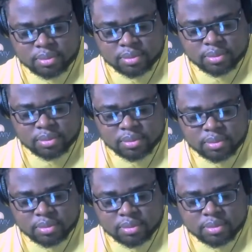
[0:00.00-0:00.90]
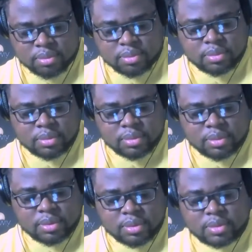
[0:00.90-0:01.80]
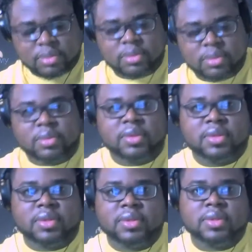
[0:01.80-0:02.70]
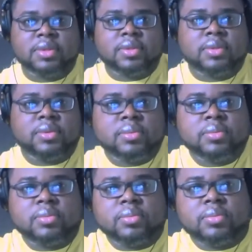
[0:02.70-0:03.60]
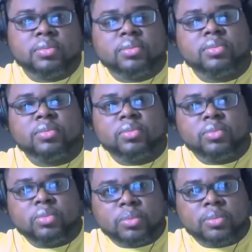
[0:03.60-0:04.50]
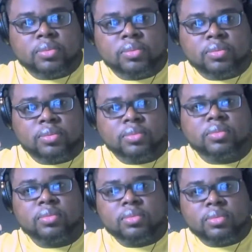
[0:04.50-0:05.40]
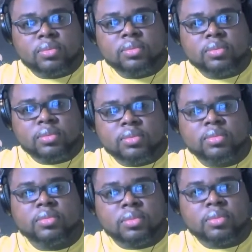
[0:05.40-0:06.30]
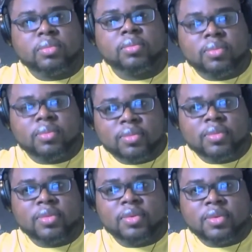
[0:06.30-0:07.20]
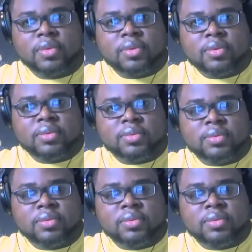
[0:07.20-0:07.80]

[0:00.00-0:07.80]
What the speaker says: This person isn't speaking.